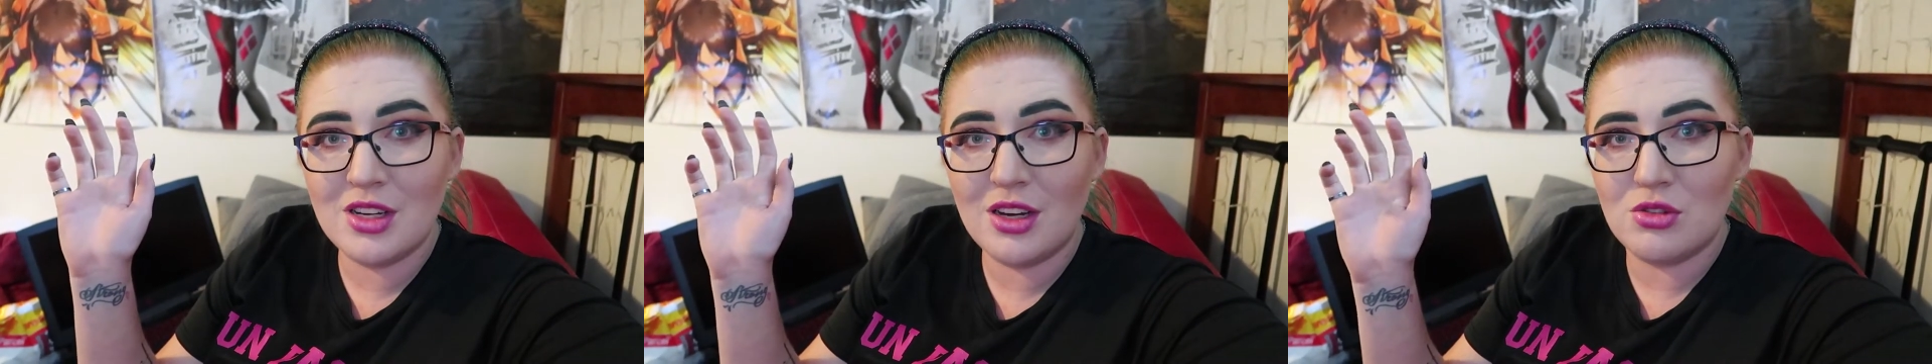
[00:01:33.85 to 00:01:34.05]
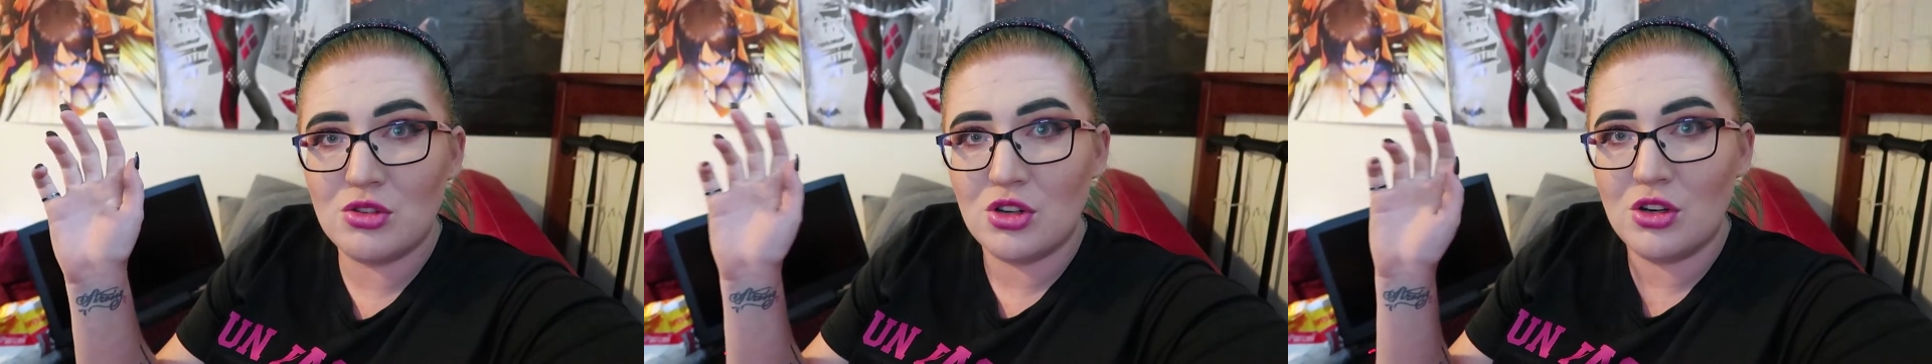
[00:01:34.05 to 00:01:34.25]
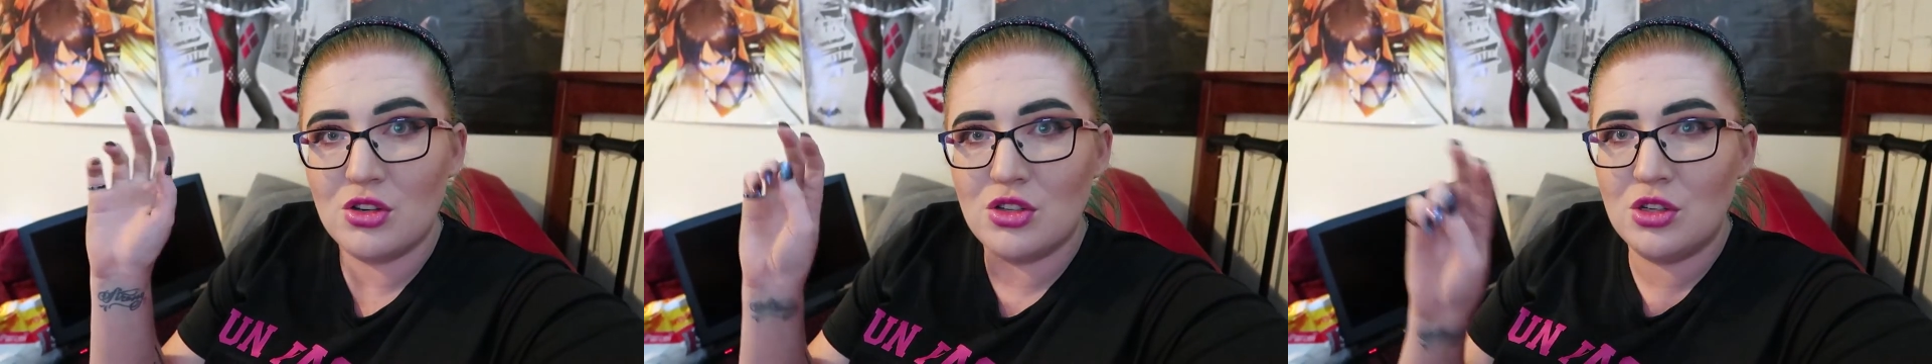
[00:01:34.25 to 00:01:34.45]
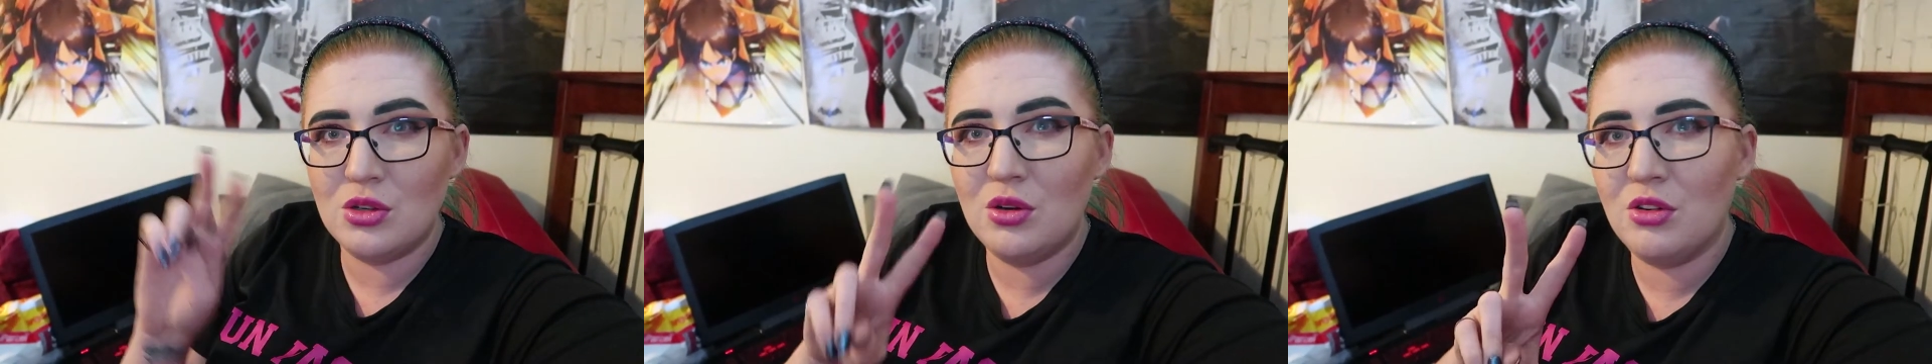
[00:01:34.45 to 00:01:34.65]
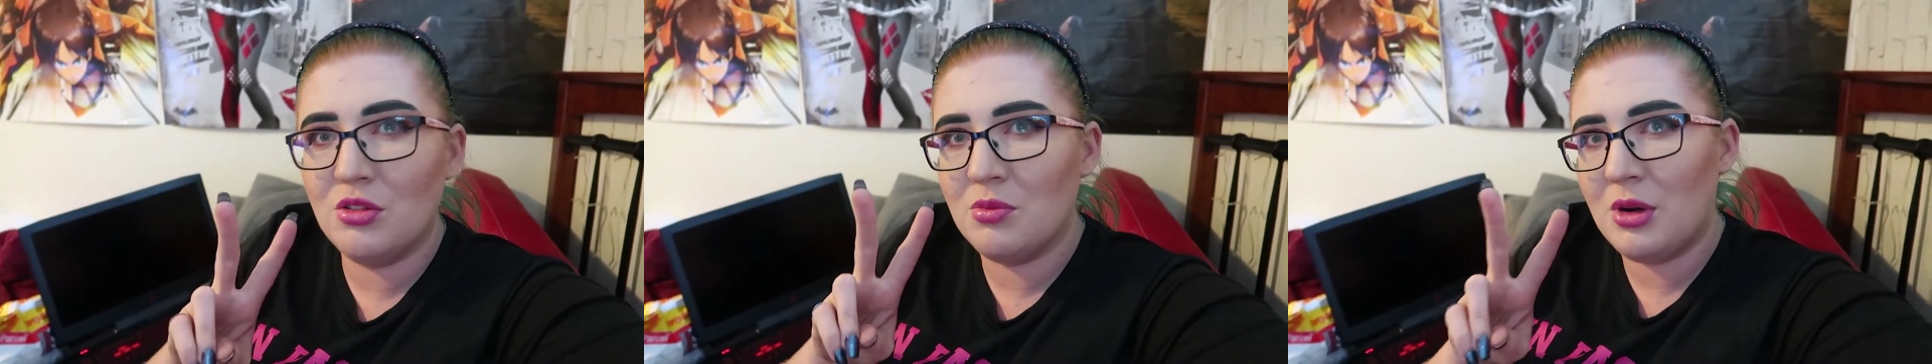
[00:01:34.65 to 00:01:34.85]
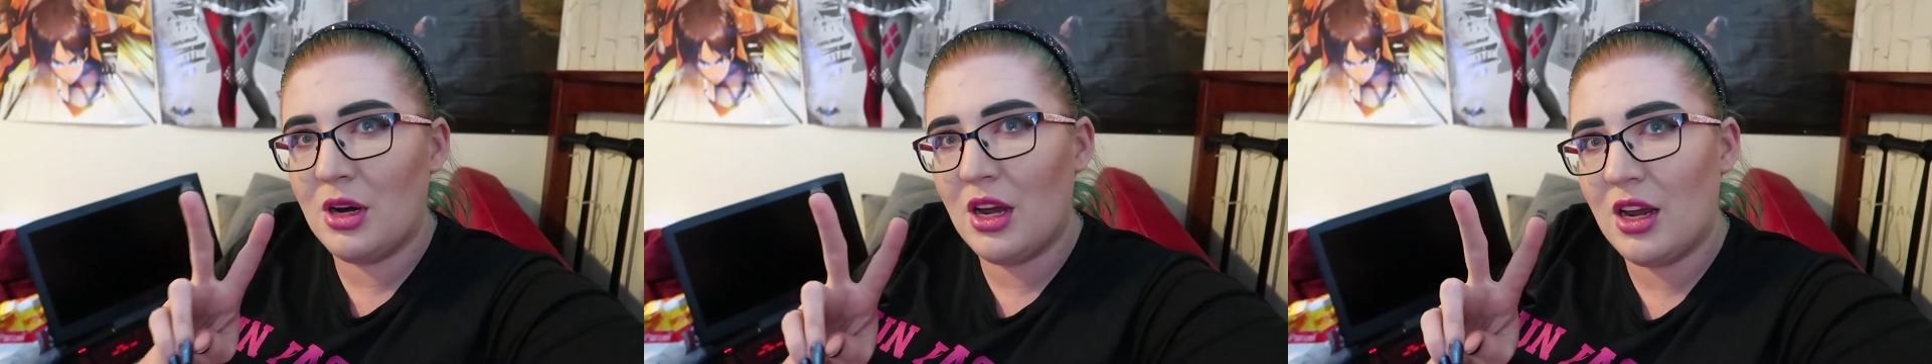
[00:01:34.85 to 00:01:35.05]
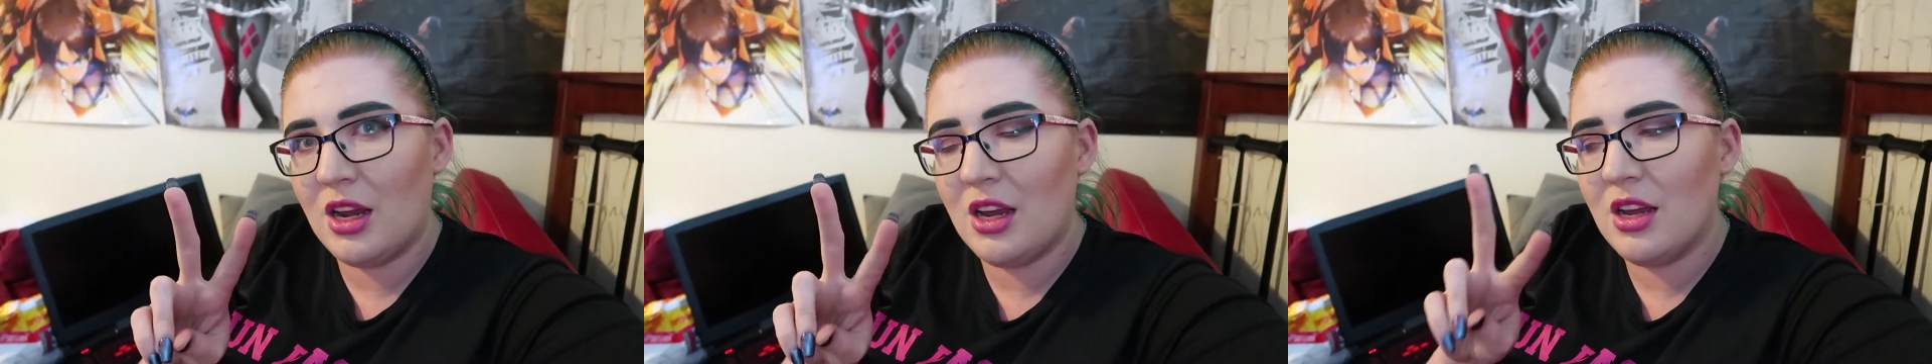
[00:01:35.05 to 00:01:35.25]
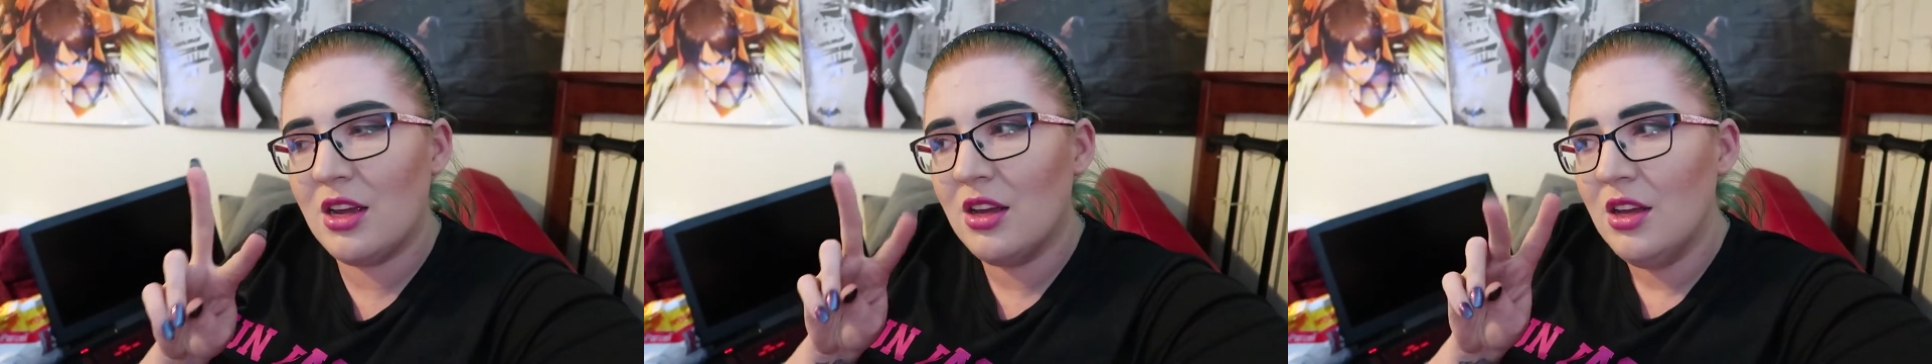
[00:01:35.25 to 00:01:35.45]
I've showed two of
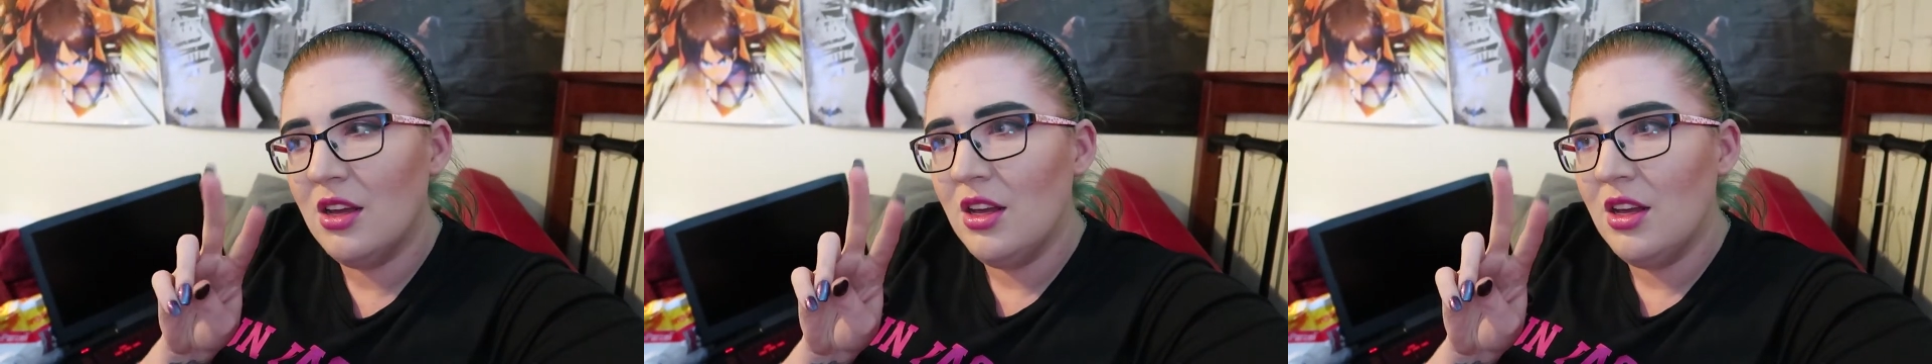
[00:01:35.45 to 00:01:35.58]
my